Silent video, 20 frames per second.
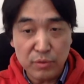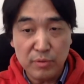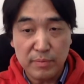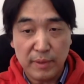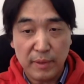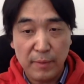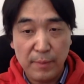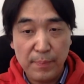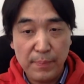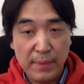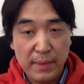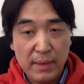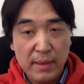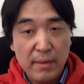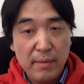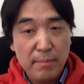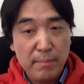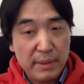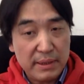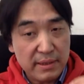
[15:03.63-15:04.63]
doable,
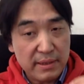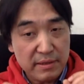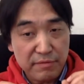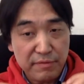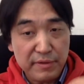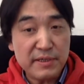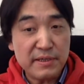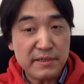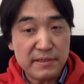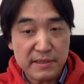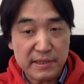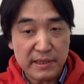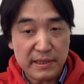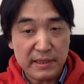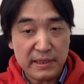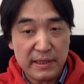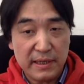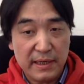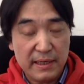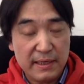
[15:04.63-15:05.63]
but the
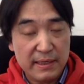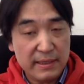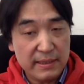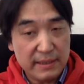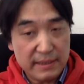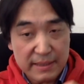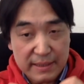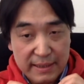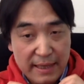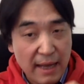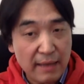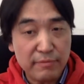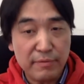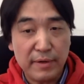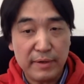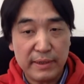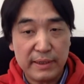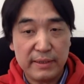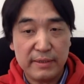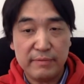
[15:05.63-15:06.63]
efficiency is not
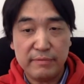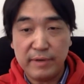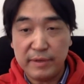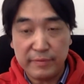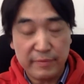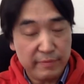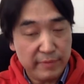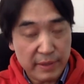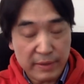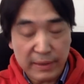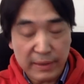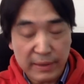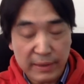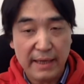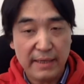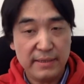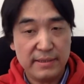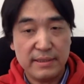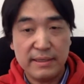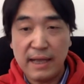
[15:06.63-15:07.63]
very high.
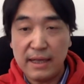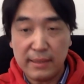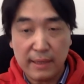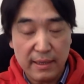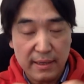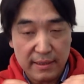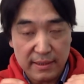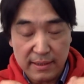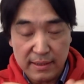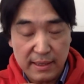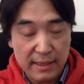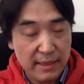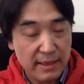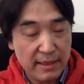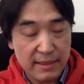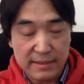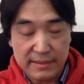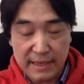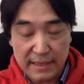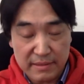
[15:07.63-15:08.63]
It's not
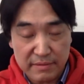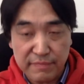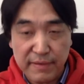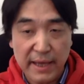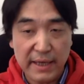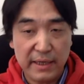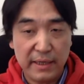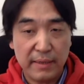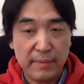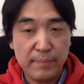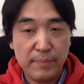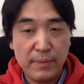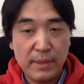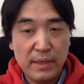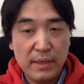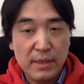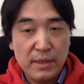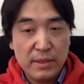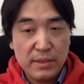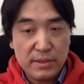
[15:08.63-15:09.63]
satisfying.
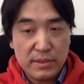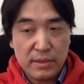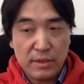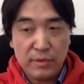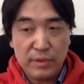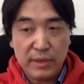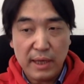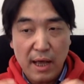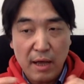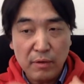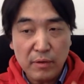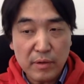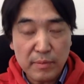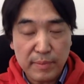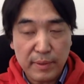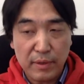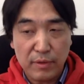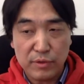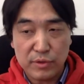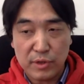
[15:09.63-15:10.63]
So in our
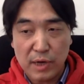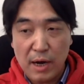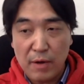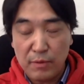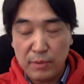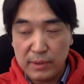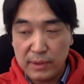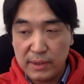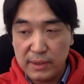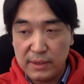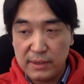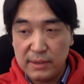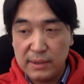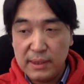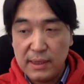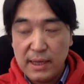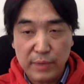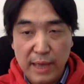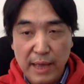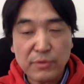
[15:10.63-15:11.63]
approach,
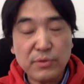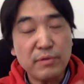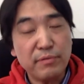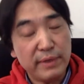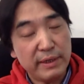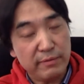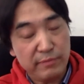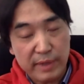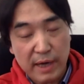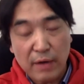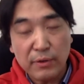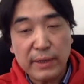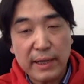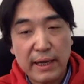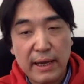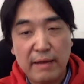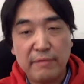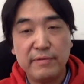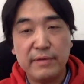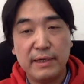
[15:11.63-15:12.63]
actually we already
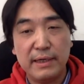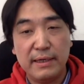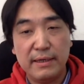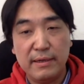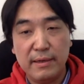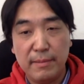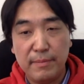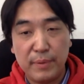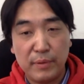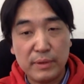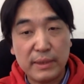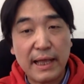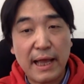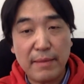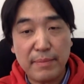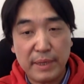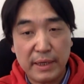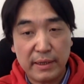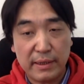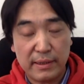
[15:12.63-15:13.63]
have a
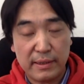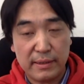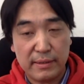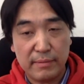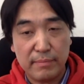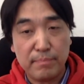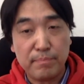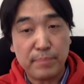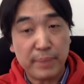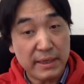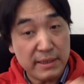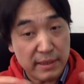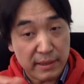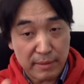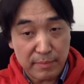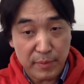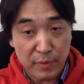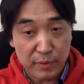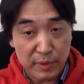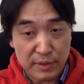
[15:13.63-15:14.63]
prototyping Bayesian
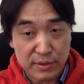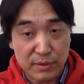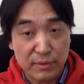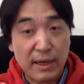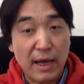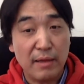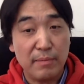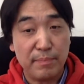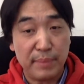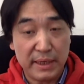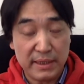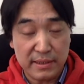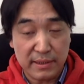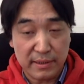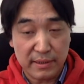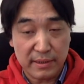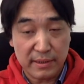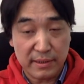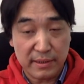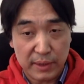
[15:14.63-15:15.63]
computer, so-called Bayesian
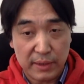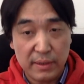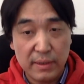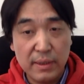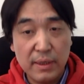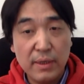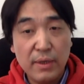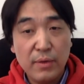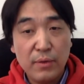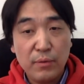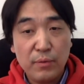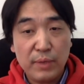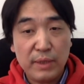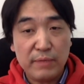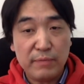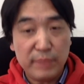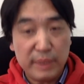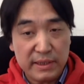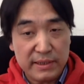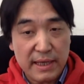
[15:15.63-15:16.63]
computer.
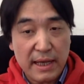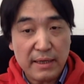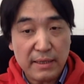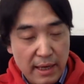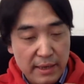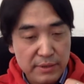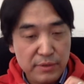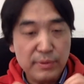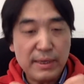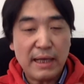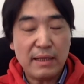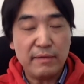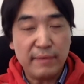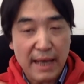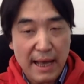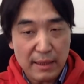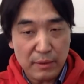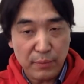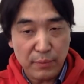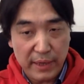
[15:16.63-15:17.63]
We designed a new kind of
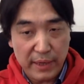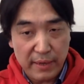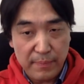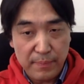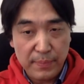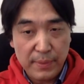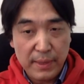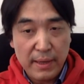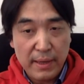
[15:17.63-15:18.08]
hardware.